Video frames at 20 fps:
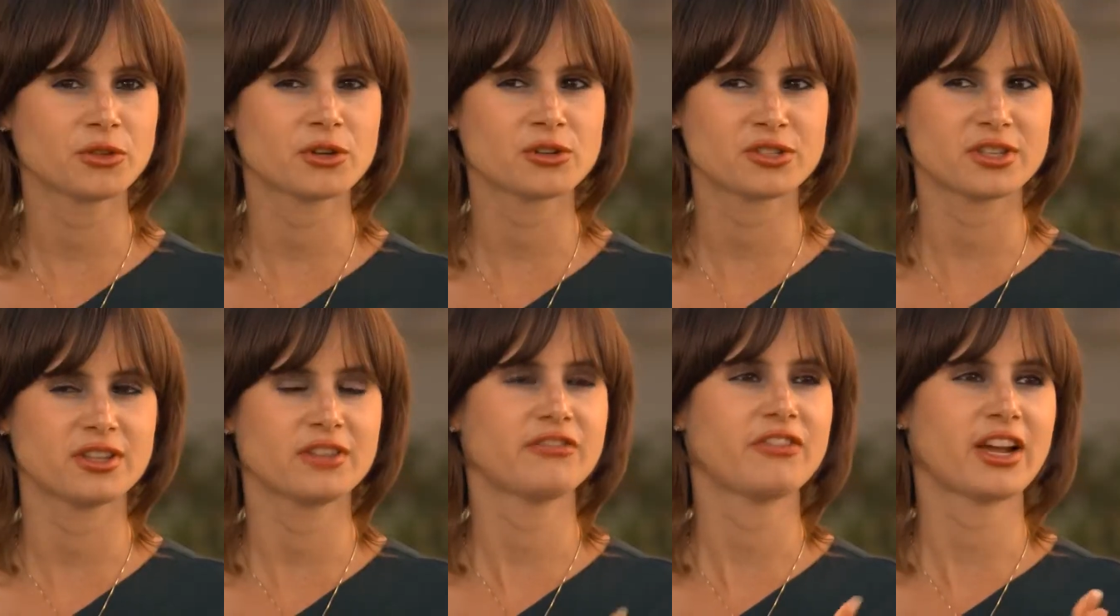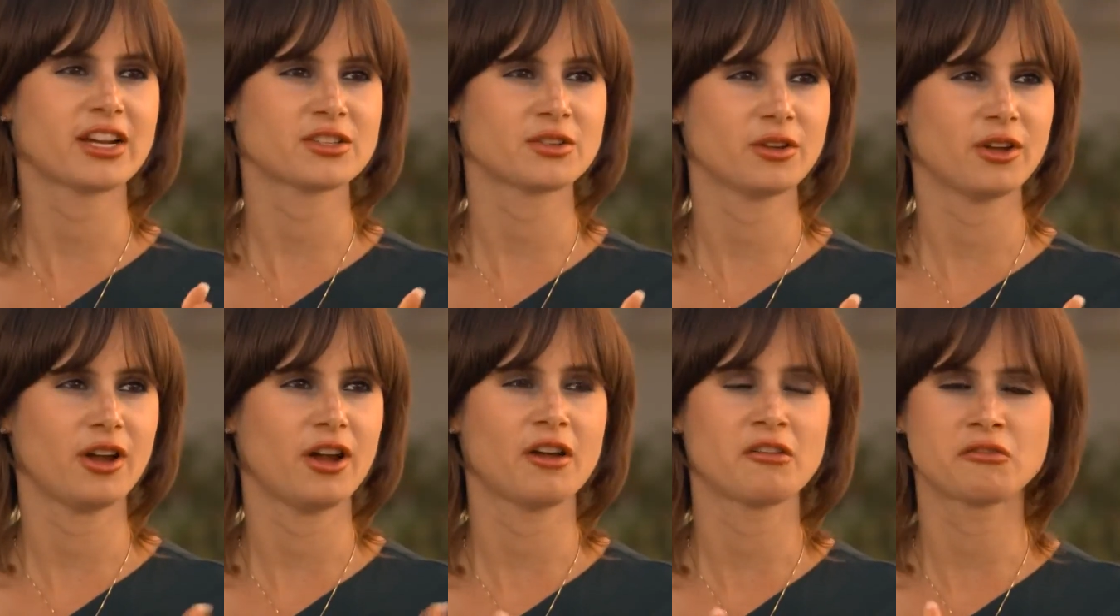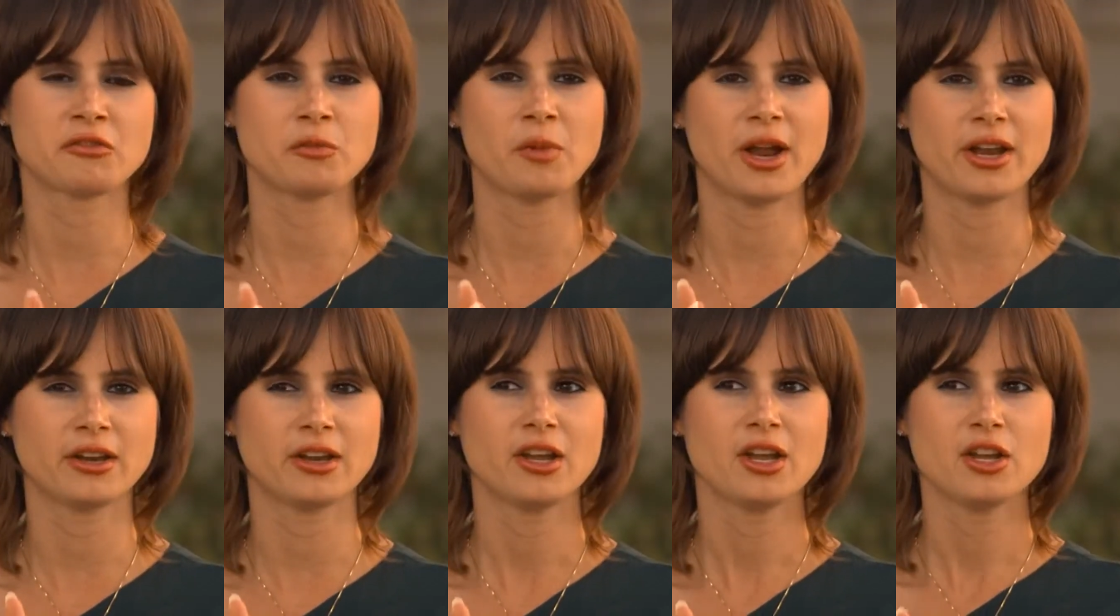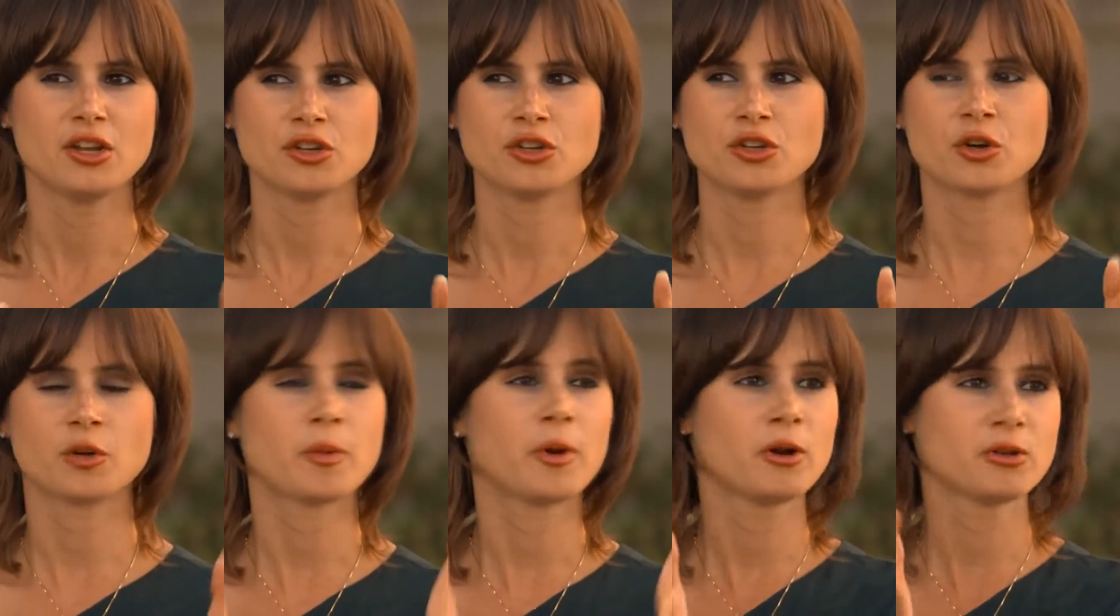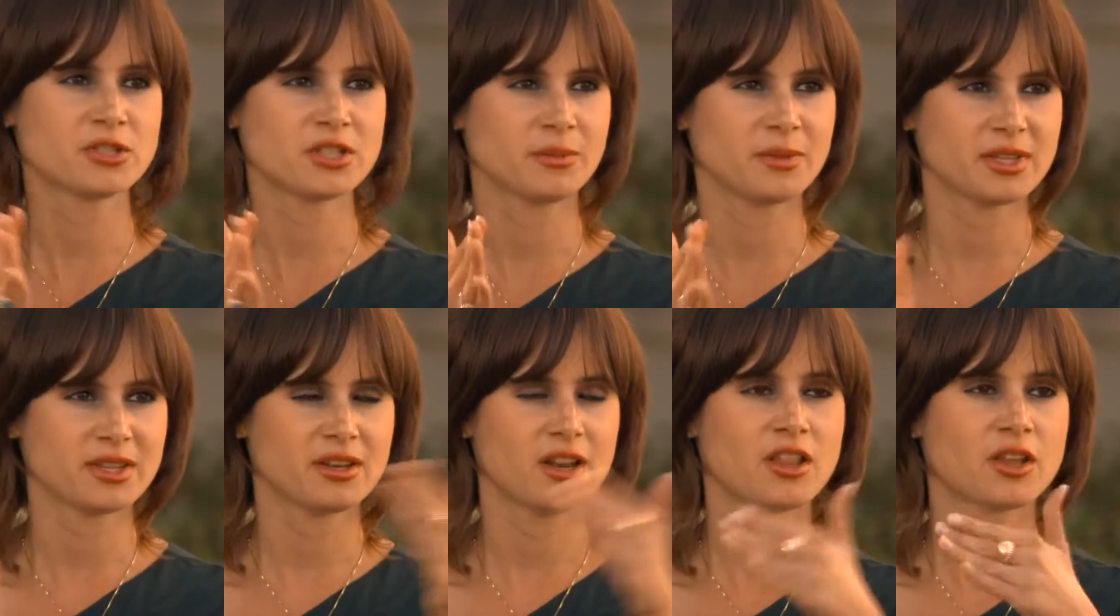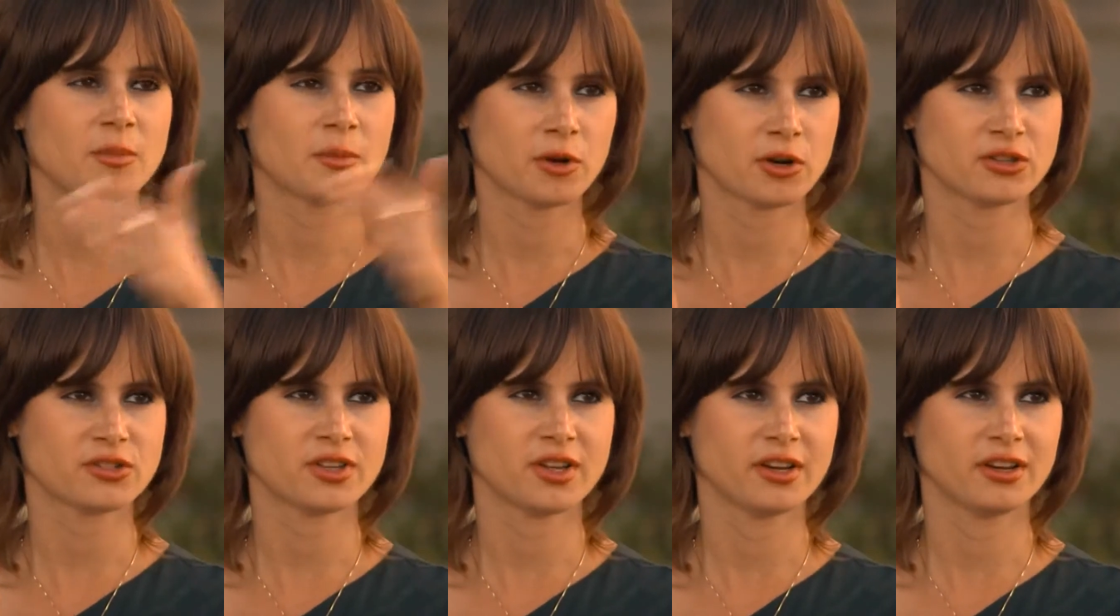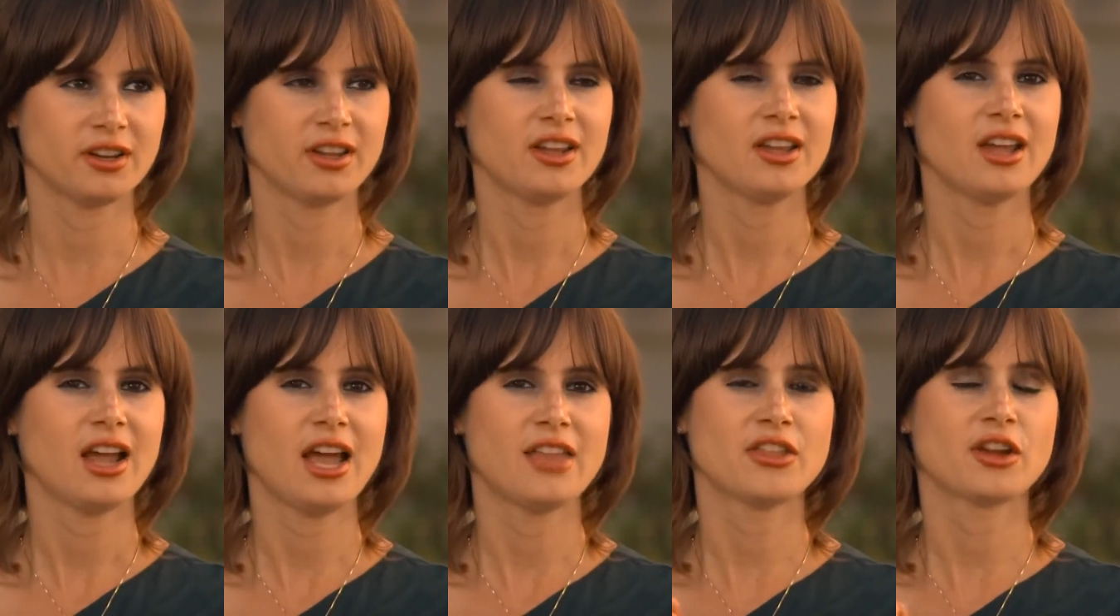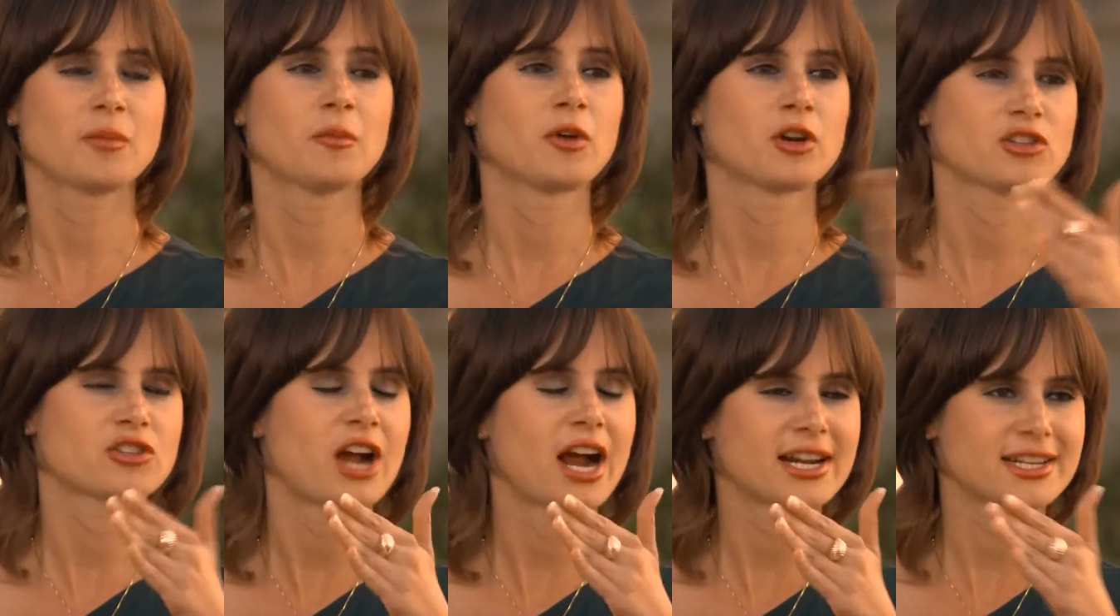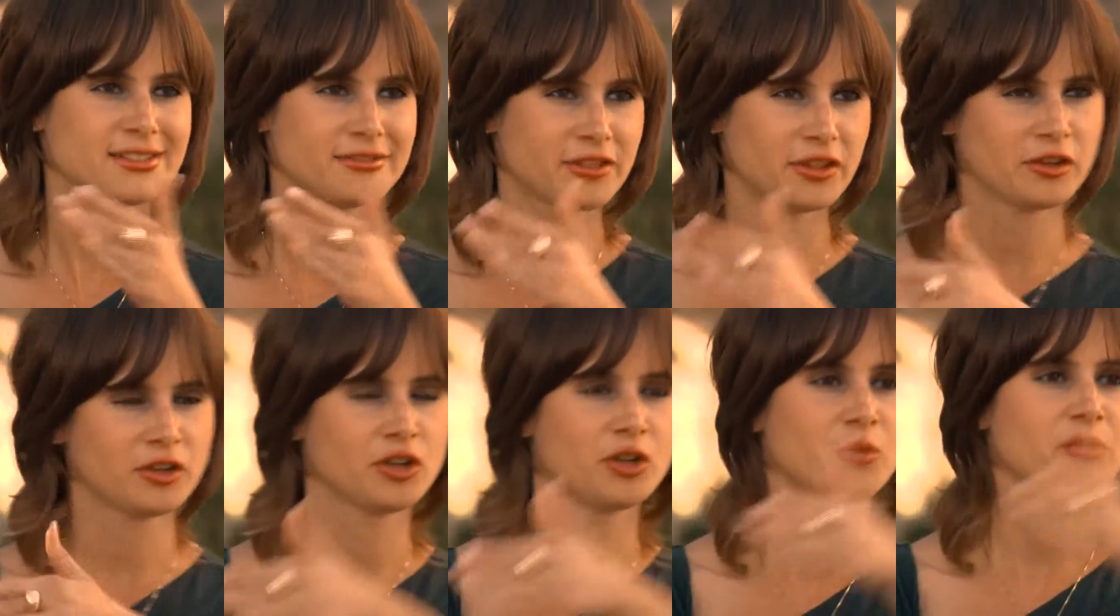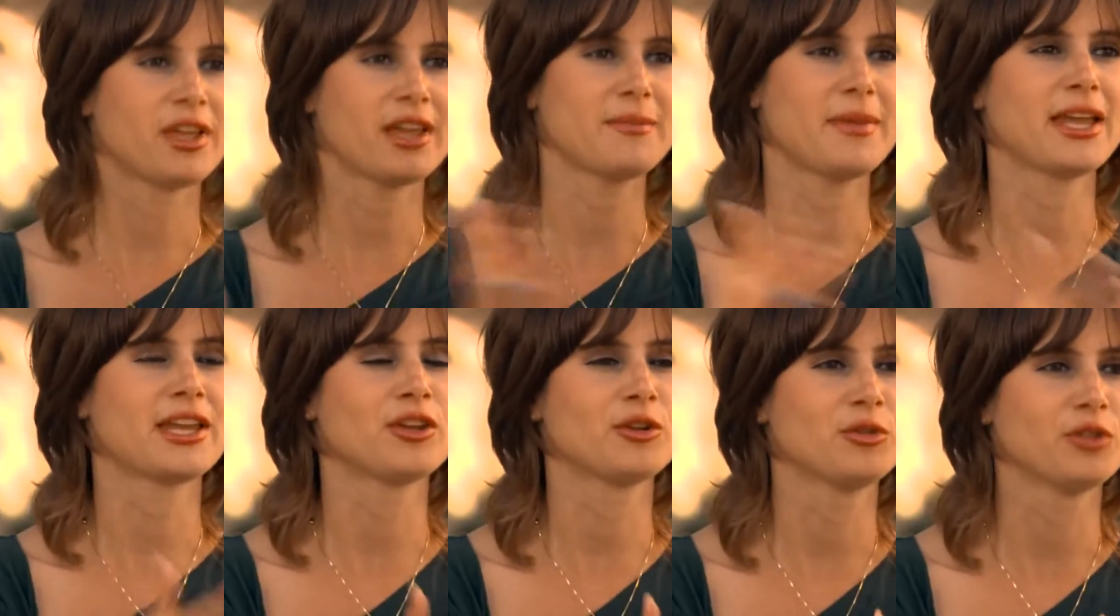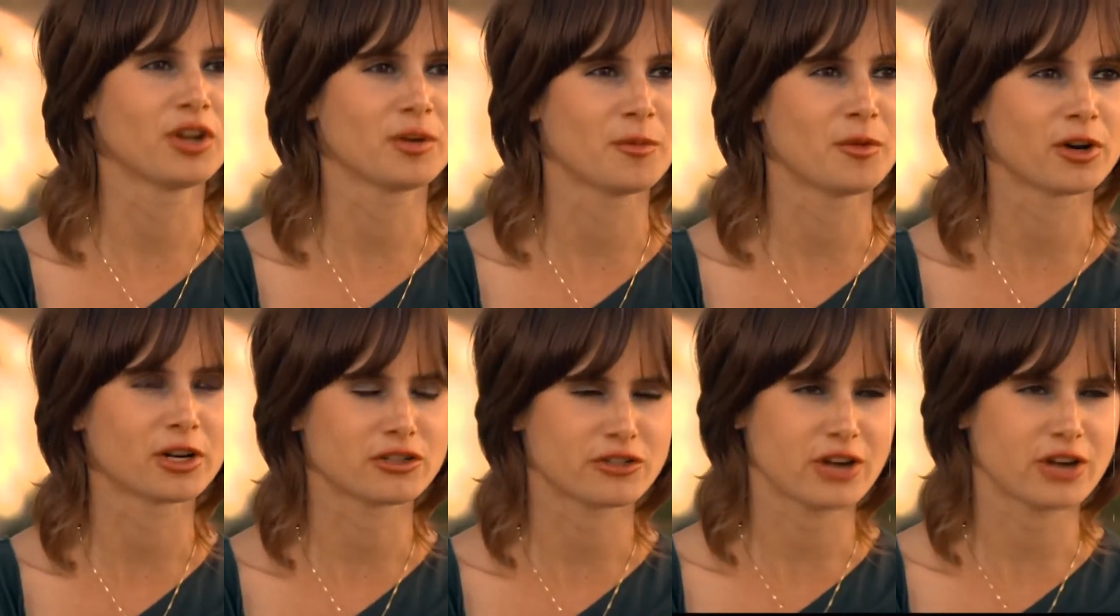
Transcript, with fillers: There's the effect of when you're posted with another person and they're more attractive than you, they make you look more